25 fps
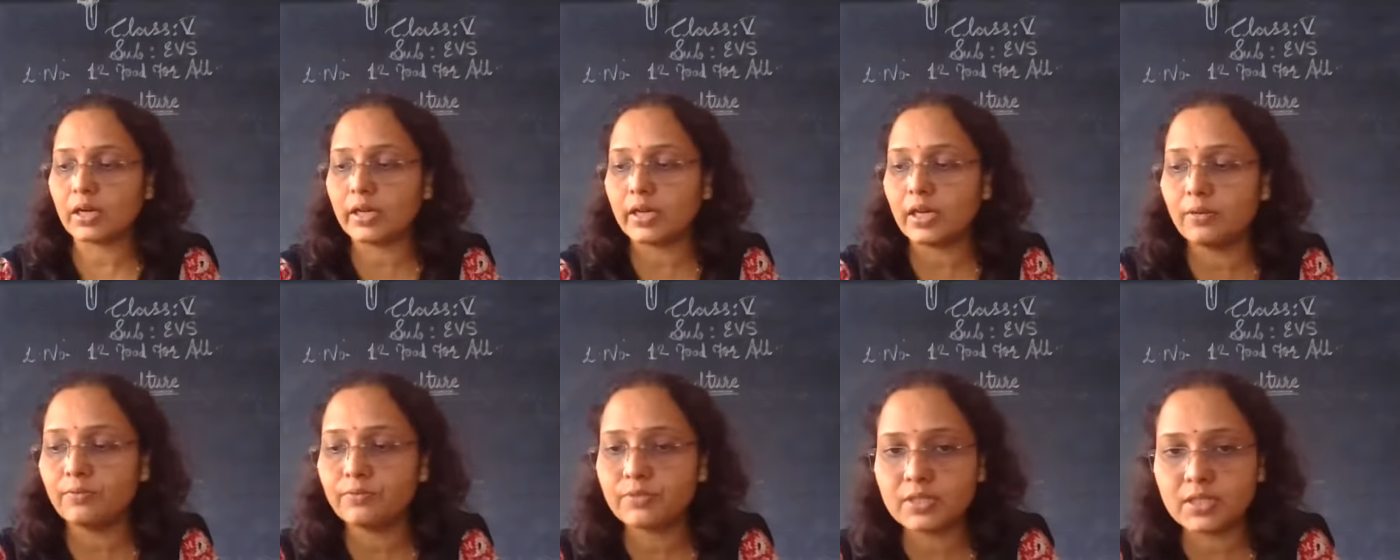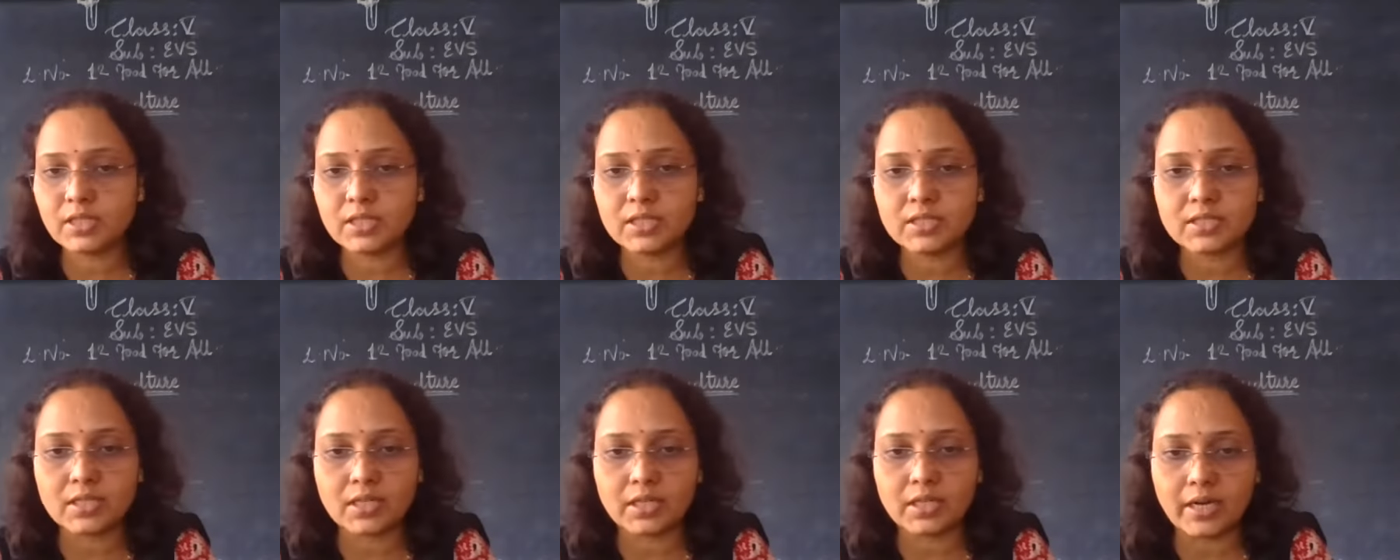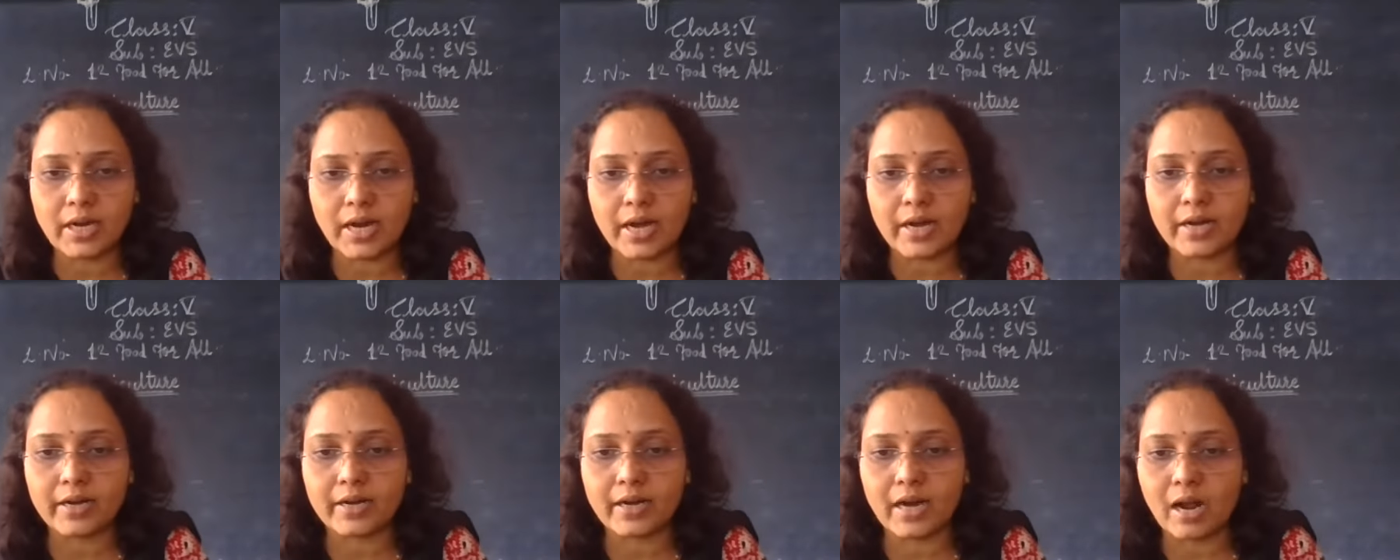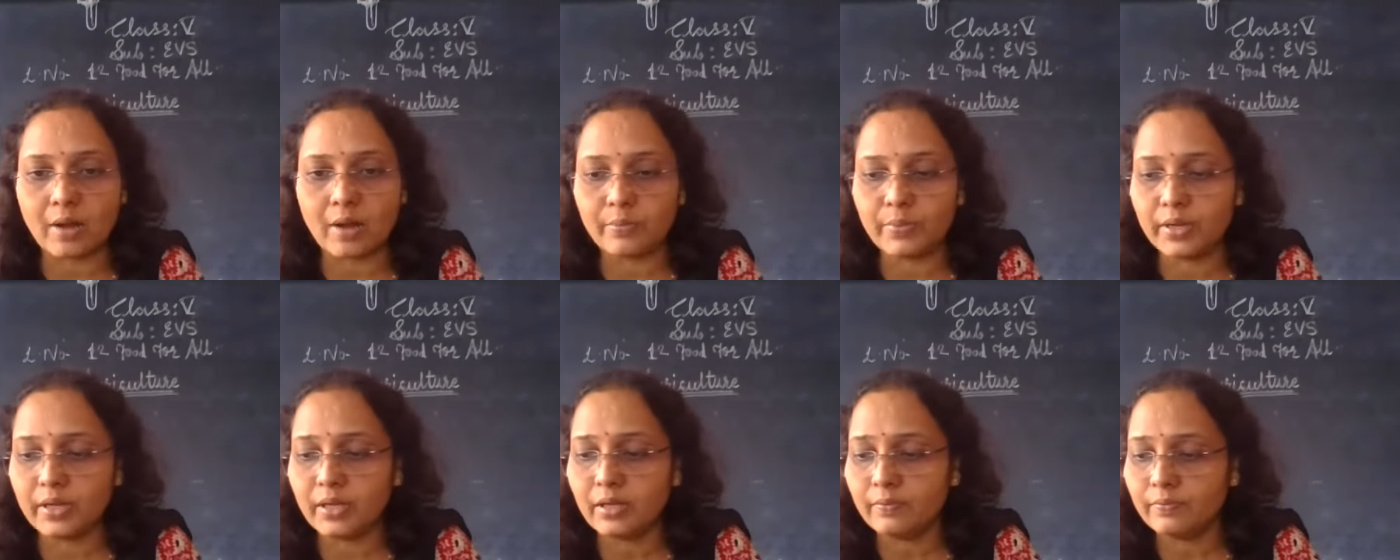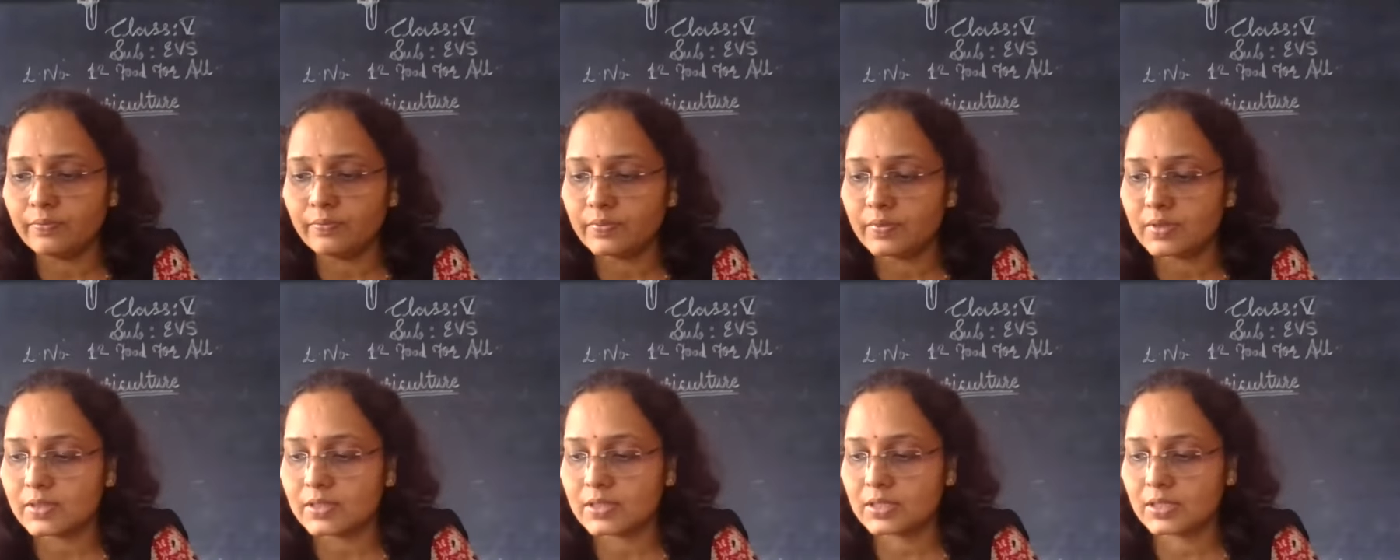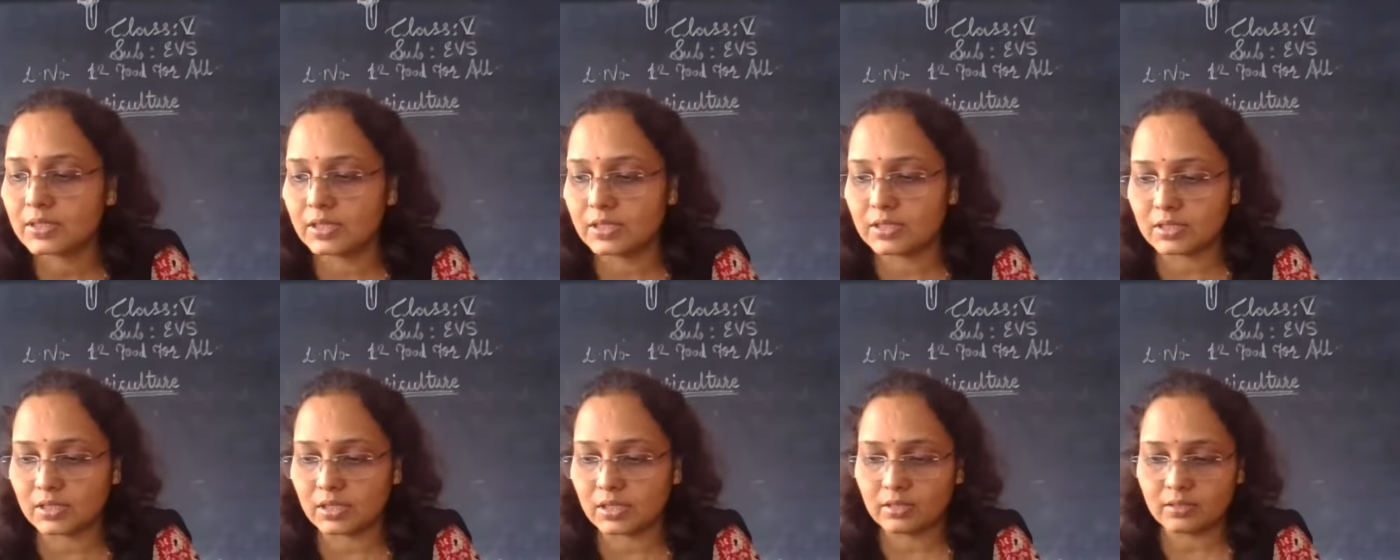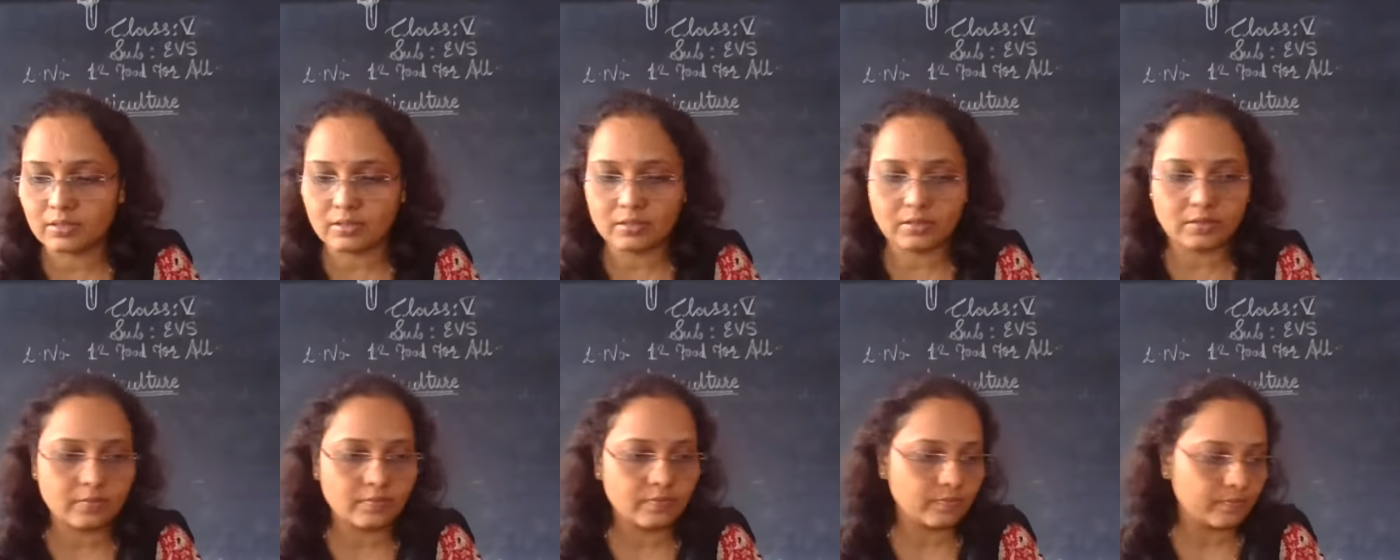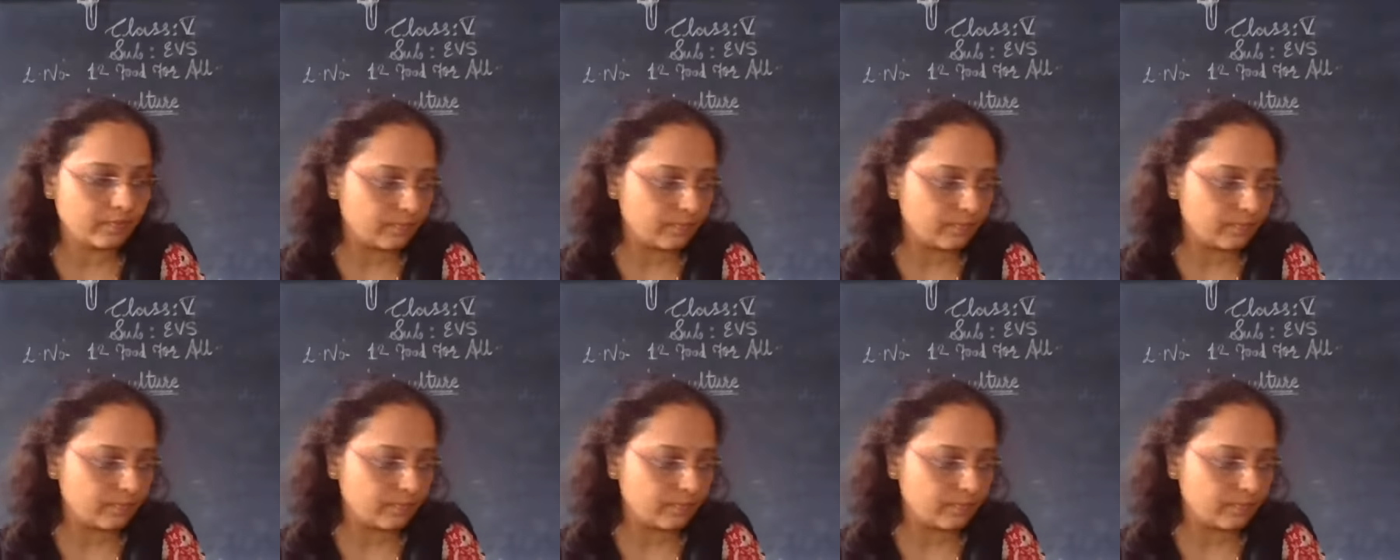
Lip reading: Kharif season and Rabi season.